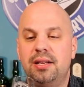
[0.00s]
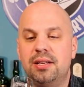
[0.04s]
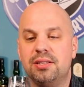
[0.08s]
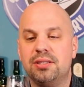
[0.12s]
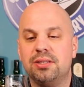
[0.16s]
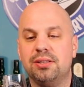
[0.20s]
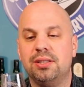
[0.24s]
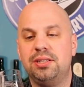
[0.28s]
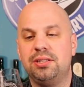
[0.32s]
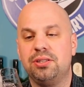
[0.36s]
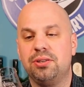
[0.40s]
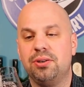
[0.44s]

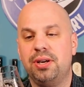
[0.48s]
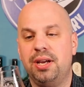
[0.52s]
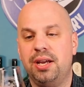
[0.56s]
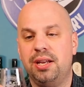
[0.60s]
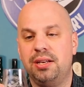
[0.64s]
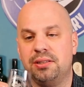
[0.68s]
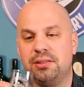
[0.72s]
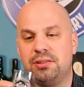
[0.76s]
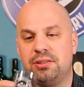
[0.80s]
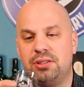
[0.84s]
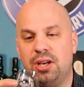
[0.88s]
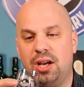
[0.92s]
so let's go
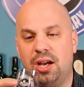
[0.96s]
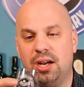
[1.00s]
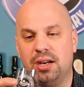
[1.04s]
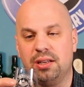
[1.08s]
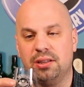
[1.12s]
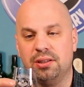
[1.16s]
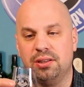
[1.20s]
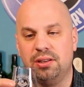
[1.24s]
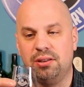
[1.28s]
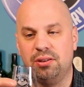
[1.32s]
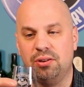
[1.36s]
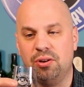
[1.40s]
ahead and talk
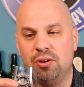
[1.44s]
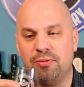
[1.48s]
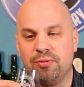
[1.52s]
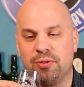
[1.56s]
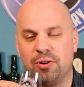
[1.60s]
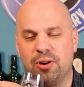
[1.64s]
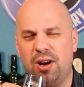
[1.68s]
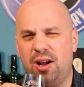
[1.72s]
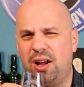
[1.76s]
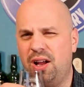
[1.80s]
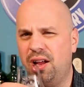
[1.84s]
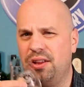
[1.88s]
a little
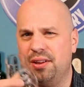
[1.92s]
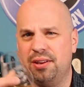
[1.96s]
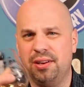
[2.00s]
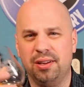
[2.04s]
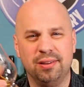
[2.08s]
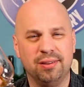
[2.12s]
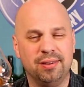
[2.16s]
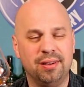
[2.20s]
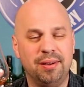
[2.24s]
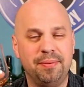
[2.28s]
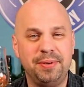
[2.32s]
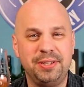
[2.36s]
overall, and
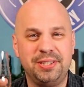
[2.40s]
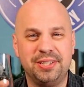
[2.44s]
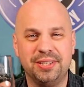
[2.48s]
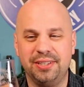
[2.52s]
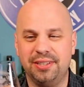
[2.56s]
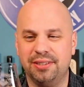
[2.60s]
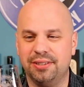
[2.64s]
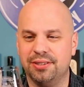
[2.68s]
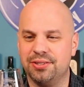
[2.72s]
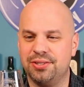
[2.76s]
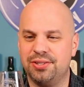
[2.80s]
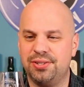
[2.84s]
then let me tell
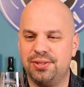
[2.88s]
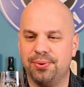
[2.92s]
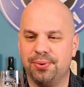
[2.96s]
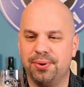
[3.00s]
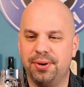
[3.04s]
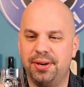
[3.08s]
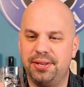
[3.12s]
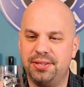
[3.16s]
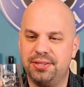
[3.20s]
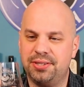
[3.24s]
you a little story.